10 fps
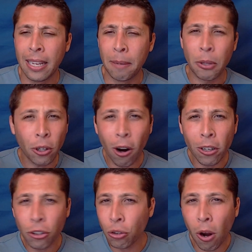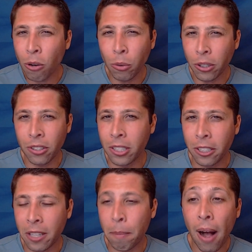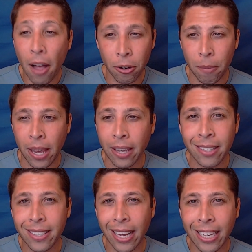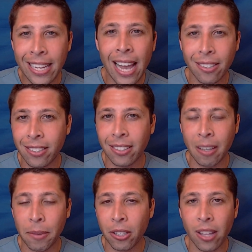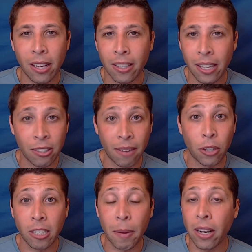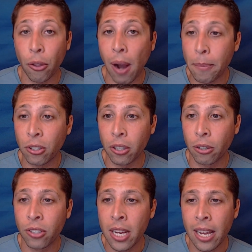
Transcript: But there are strong words in here that bother me, and this kind of gets to some of the thing, things I've talked about in other episodes.